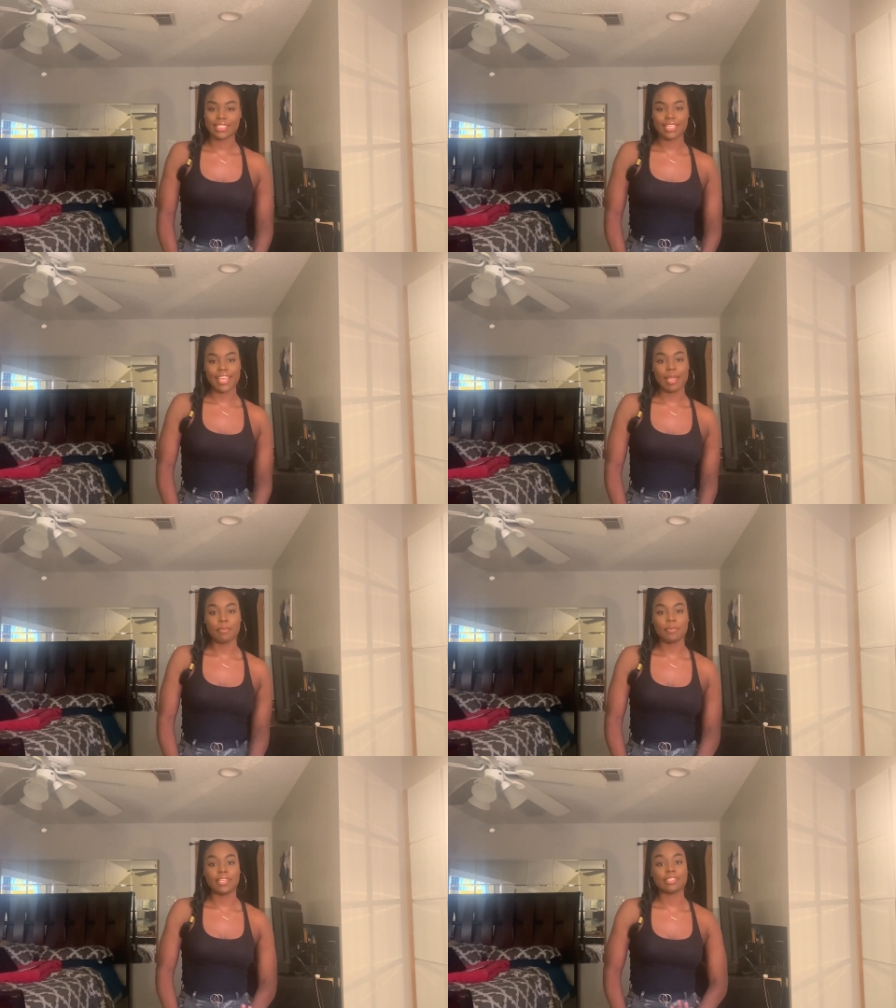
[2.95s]
Today I'm
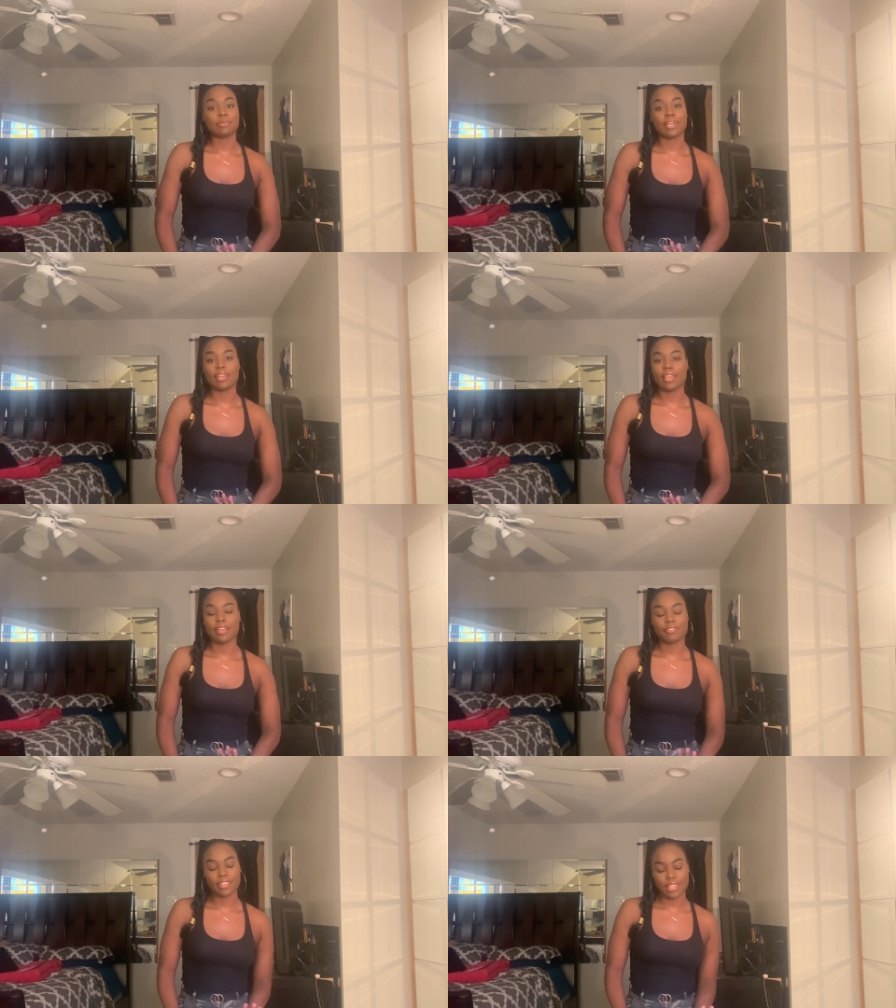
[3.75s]
going to be explaining
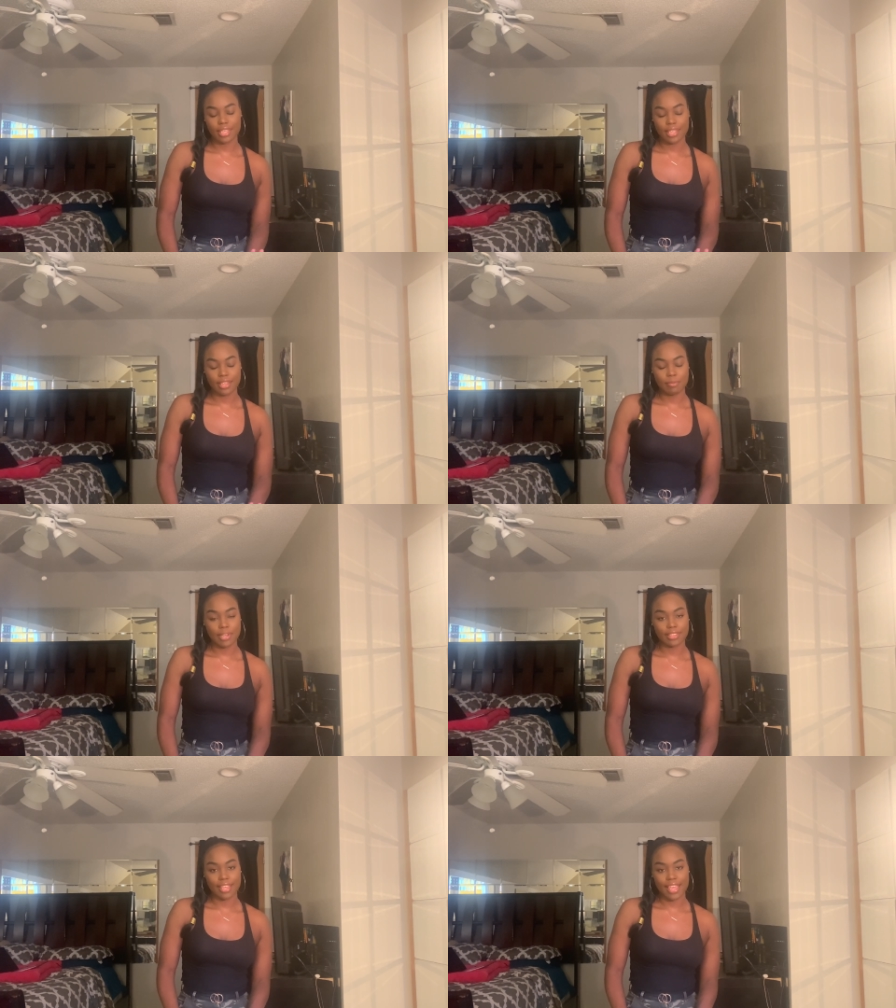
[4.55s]
everything
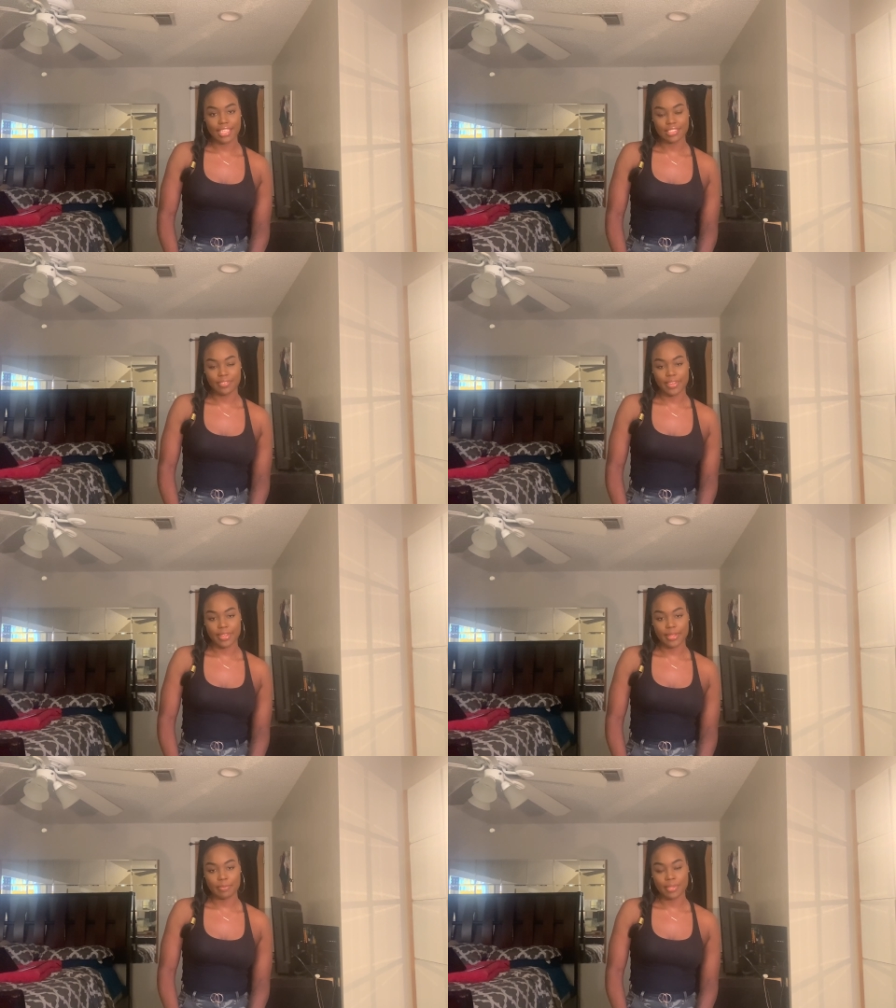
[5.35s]
about the
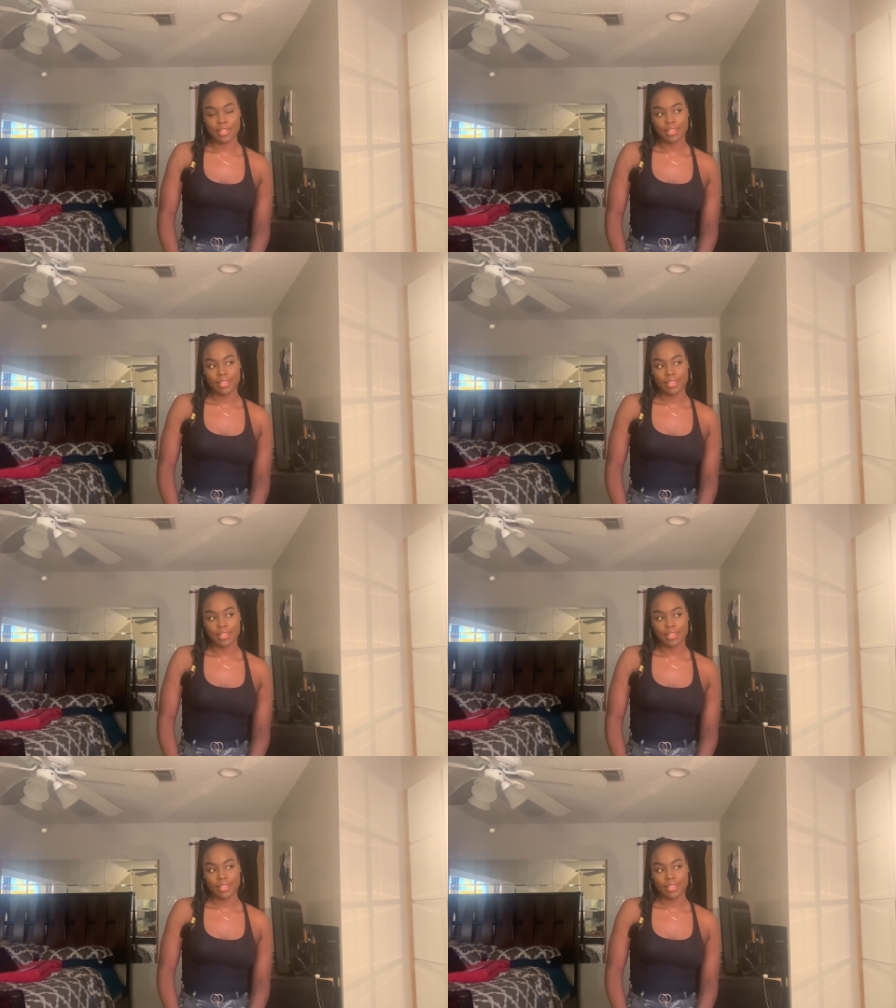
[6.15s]
Asvab,